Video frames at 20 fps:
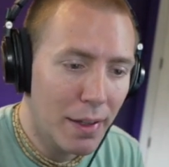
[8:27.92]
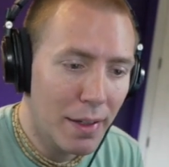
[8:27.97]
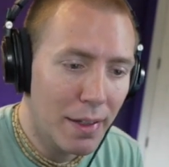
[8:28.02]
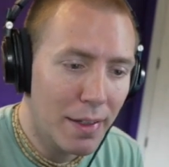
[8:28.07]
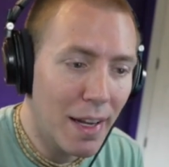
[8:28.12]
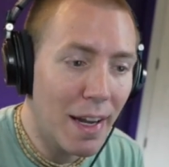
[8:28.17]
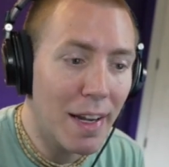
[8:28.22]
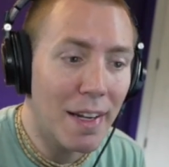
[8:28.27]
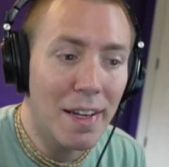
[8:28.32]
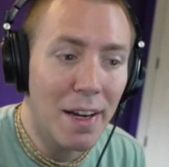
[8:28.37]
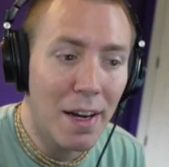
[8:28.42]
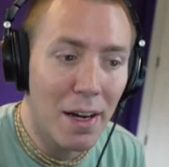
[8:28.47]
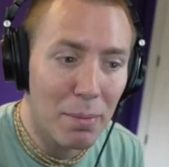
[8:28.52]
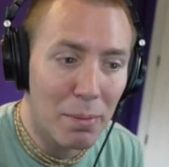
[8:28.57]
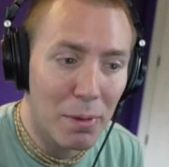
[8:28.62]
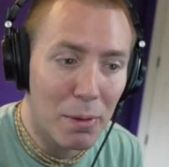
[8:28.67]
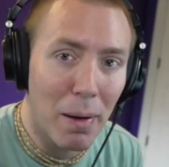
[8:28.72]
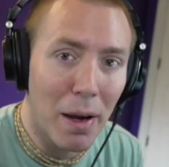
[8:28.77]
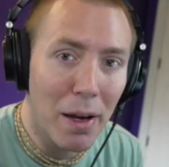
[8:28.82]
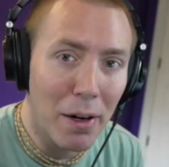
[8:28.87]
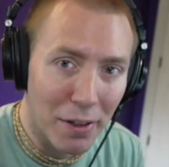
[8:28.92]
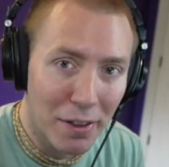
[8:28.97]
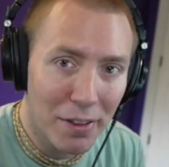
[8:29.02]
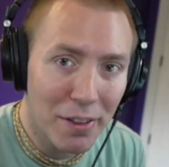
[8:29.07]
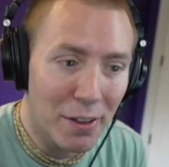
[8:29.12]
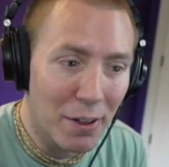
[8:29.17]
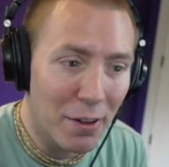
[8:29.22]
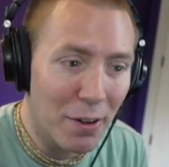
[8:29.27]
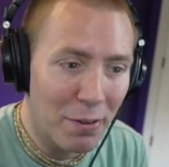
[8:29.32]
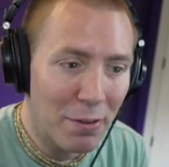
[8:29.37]
10 times better.
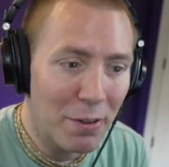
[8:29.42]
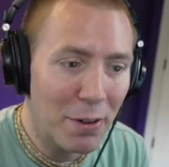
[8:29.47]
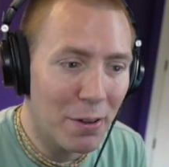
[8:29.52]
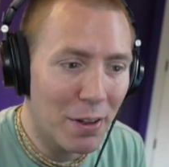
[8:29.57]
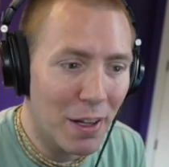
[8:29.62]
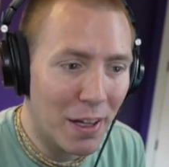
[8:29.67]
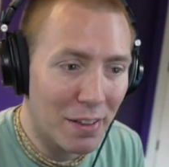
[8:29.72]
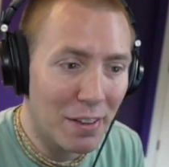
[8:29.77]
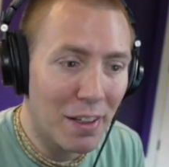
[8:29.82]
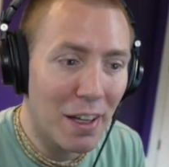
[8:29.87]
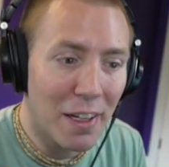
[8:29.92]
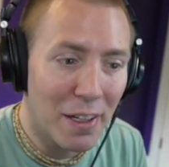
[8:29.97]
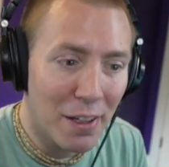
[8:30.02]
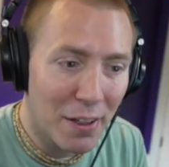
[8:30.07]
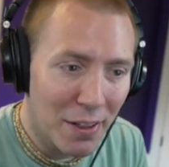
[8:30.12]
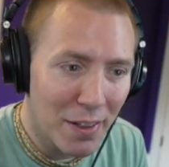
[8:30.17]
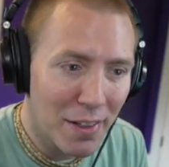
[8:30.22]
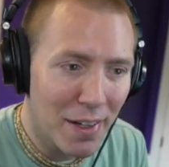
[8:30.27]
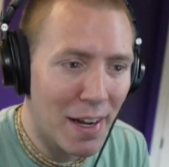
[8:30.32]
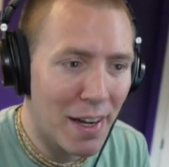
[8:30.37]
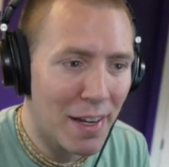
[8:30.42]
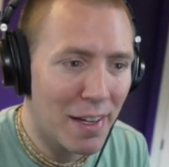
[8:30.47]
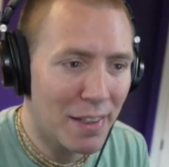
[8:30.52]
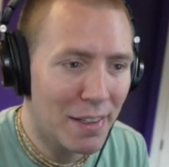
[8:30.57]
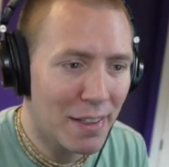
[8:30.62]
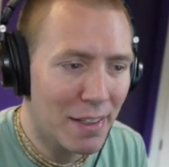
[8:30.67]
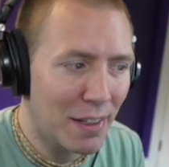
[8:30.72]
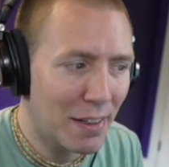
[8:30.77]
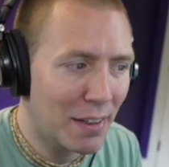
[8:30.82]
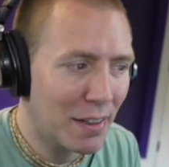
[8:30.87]
You know, I feel like lighter
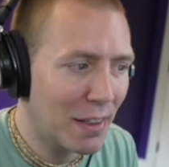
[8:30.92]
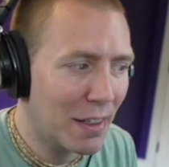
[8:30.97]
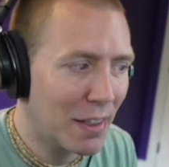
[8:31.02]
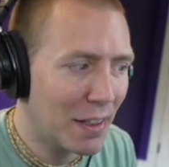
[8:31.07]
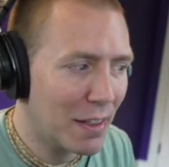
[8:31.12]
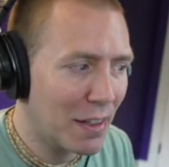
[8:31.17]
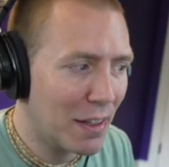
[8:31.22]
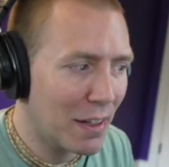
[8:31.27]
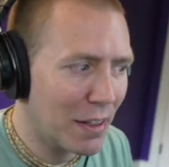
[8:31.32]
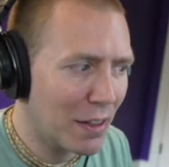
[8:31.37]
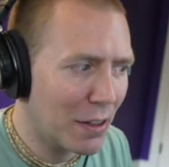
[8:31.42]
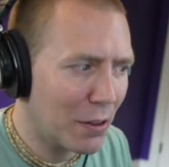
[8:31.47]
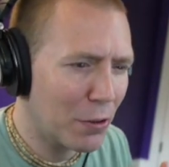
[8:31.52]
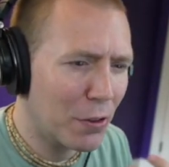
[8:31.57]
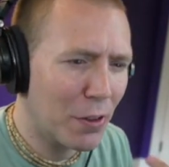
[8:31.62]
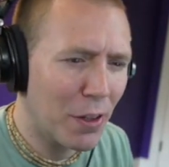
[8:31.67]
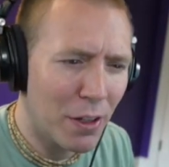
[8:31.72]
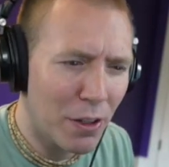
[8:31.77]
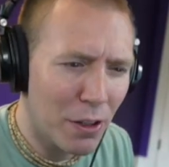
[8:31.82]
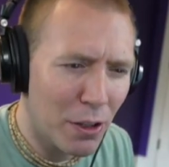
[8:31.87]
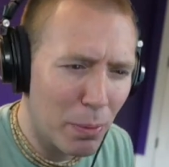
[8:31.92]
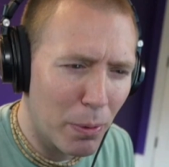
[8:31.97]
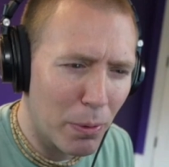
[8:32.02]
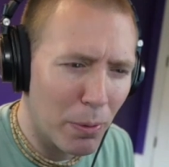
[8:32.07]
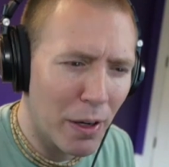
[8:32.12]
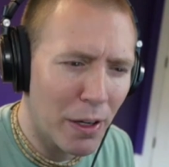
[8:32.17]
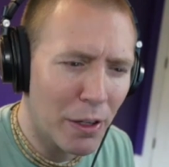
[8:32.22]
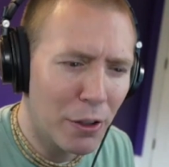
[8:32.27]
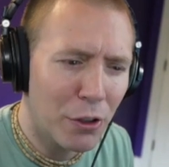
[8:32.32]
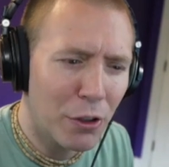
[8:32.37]
and suddenly it's like there's
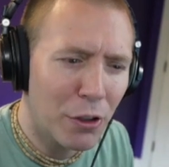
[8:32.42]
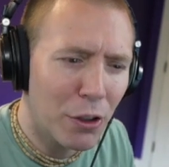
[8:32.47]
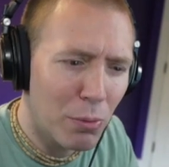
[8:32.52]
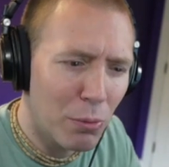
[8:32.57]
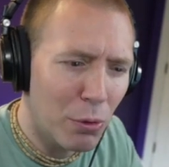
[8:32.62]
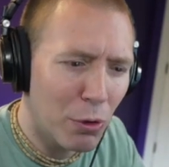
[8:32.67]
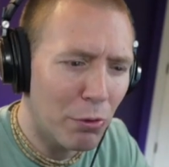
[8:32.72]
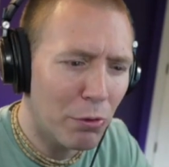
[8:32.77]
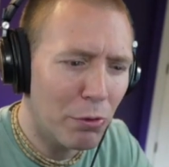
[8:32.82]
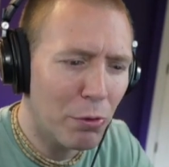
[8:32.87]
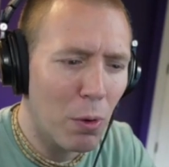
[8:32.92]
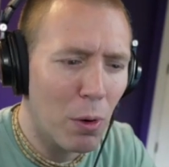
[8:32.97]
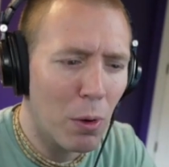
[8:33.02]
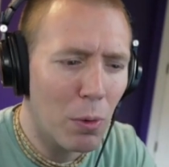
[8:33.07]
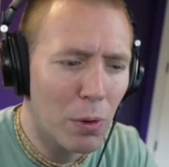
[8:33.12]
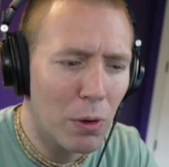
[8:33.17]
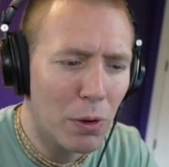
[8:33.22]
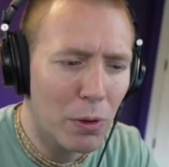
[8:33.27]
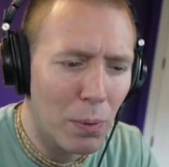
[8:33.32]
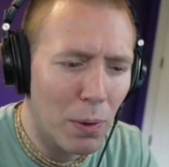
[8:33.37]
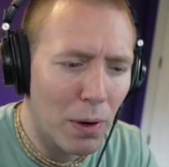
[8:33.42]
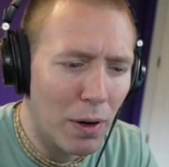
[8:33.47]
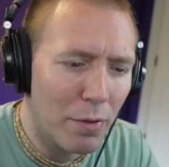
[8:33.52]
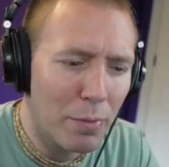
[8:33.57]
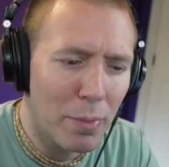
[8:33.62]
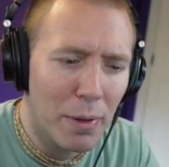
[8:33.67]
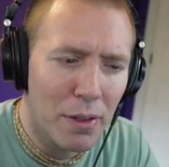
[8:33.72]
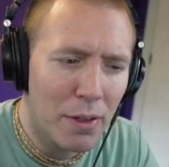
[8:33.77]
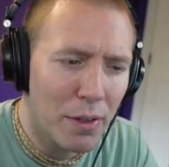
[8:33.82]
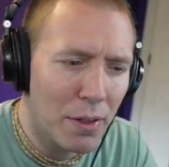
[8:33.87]
inspiration to move forward where
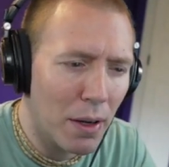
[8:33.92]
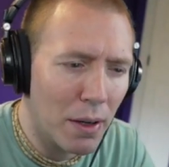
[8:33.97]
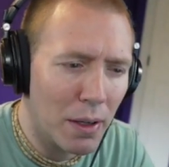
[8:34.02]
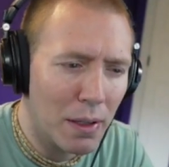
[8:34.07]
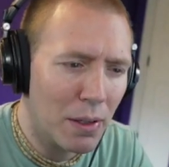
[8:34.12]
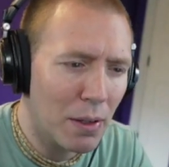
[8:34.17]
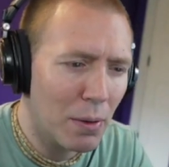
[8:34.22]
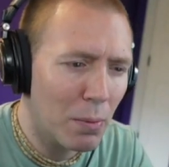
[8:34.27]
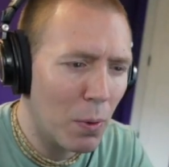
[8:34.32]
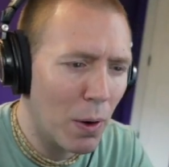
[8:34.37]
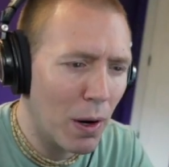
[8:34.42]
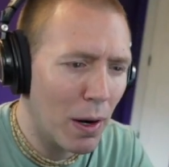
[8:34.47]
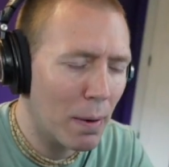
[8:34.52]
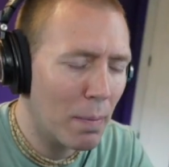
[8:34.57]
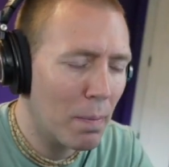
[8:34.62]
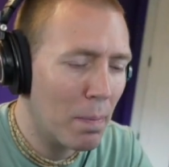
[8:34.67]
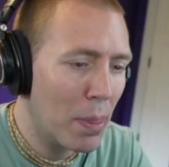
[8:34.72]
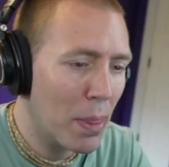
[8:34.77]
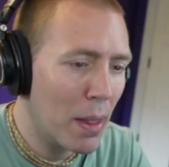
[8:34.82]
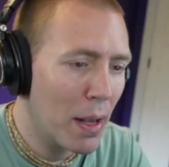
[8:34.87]
I've been stuck somewhere.